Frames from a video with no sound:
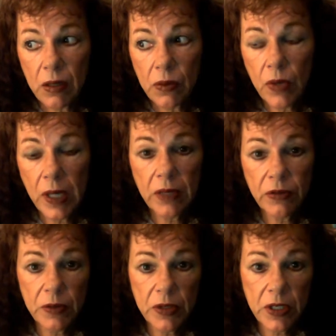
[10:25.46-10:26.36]
running
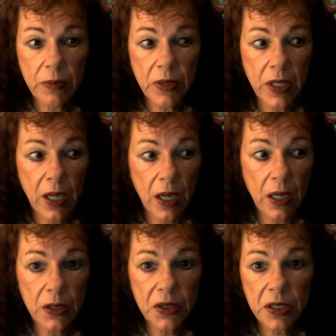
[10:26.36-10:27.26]
from something
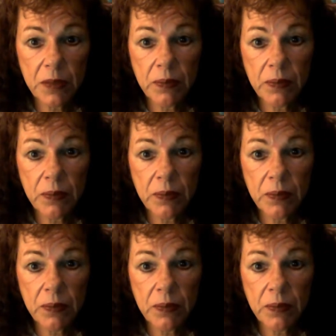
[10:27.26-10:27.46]
else